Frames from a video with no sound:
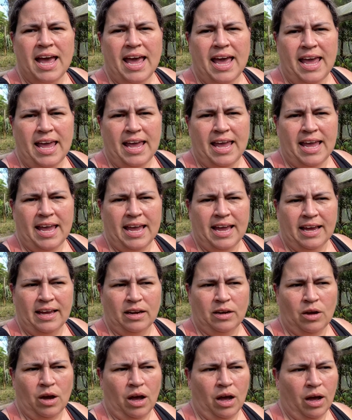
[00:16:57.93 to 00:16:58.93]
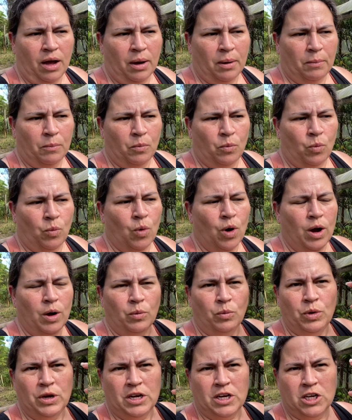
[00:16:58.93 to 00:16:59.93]
and um,
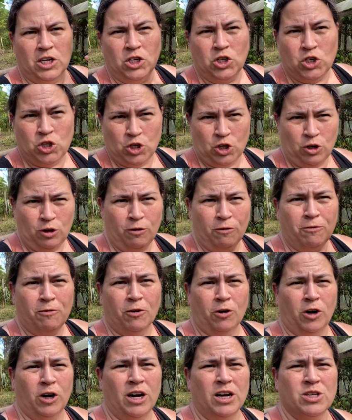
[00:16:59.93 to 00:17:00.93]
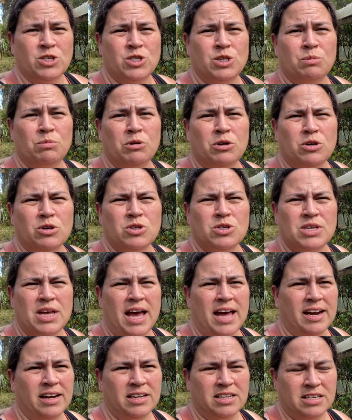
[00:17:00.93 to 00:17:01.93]
what we can do for customers
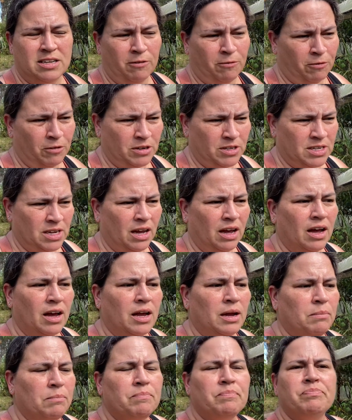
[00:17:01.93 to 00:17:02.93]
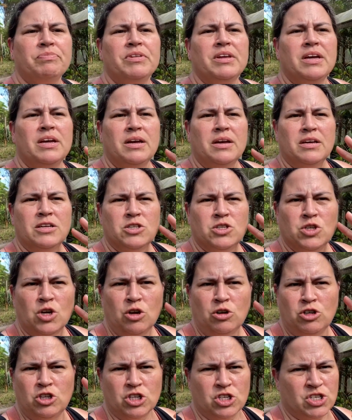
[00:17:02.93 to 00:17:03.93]
at a different time.
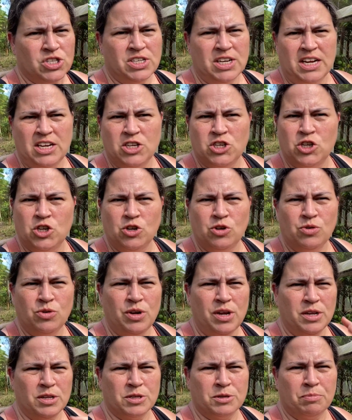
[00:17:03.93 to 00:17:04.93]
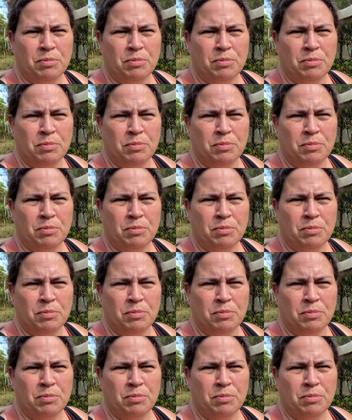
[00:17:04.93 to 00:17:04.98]
So just stay tuned. It's